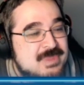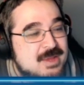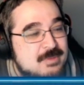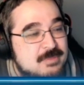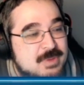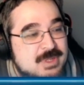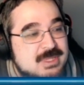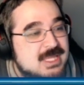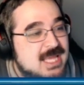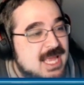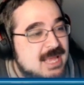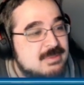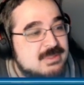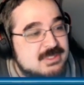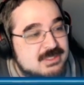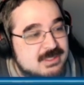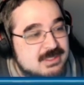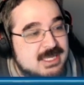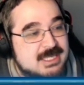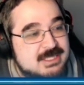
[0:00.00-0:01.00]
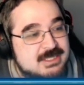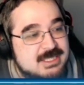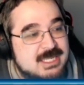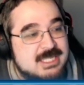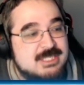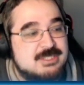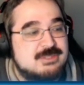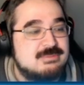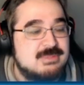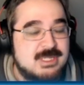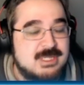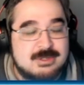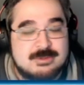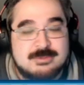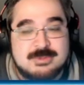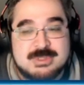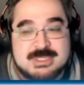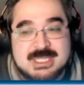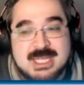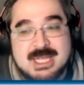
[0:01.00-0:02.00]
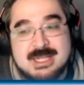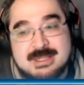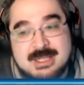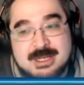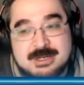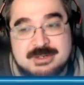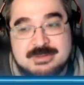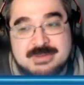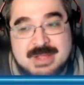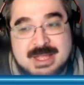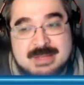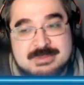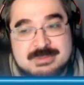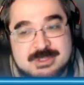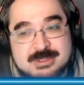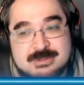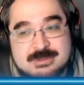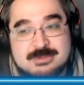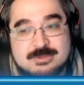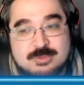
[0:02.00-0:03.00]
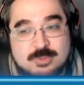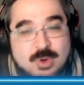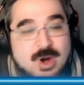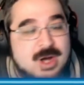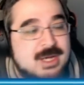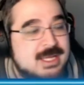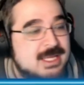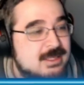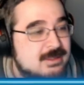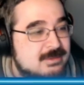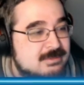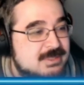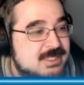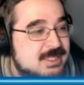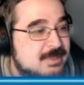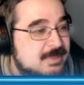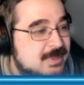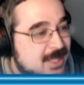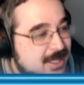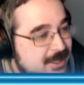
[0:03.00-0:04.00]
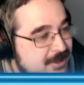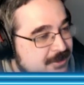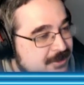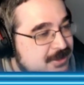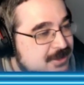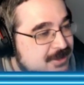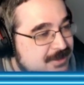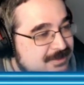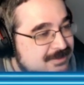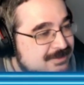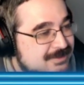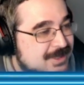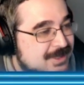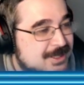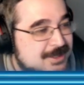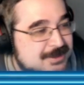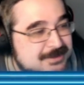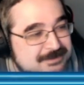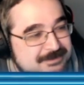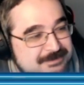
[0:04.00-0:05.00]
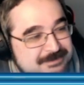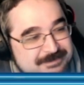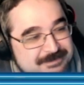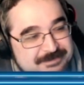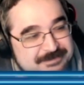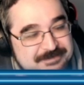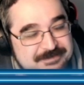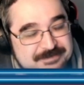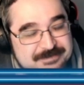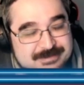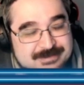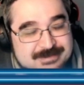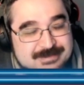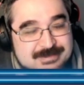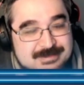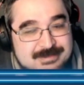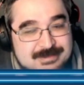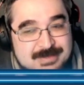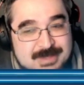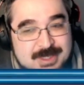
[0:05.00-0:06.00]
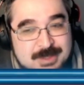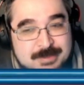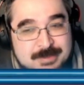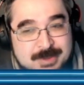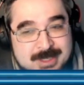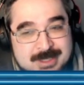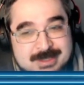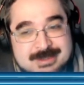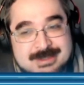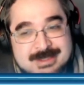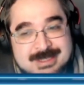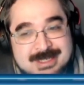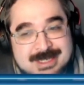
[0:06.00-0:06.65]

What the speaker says: But the game is it's you know, once again, narrative games are walking simulators, you know. But